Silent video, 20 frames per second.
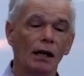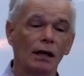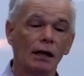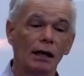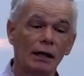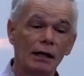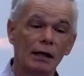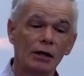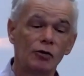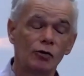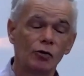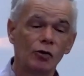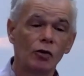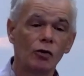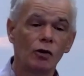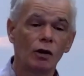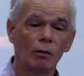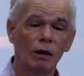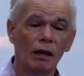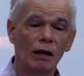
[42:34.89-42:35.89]
yet he
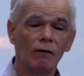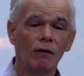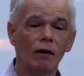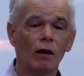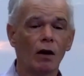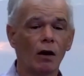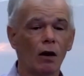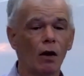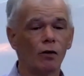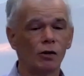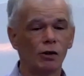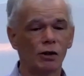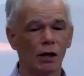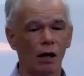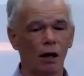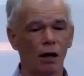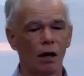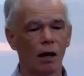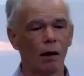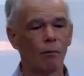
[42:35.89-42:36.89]
drew them even
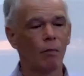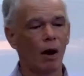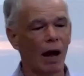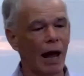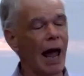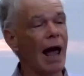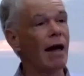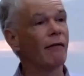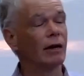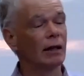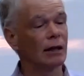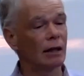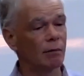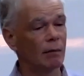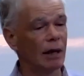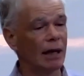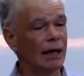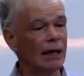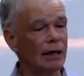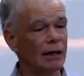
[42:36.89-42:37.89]
closer by having
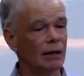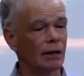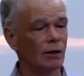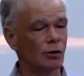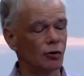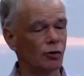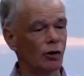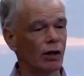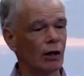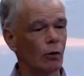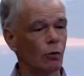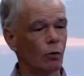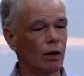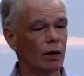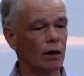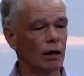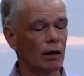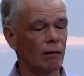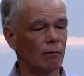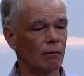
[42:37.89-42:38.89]
them eat and drink
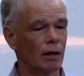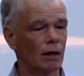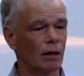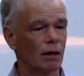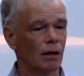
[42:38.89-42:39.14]
with him.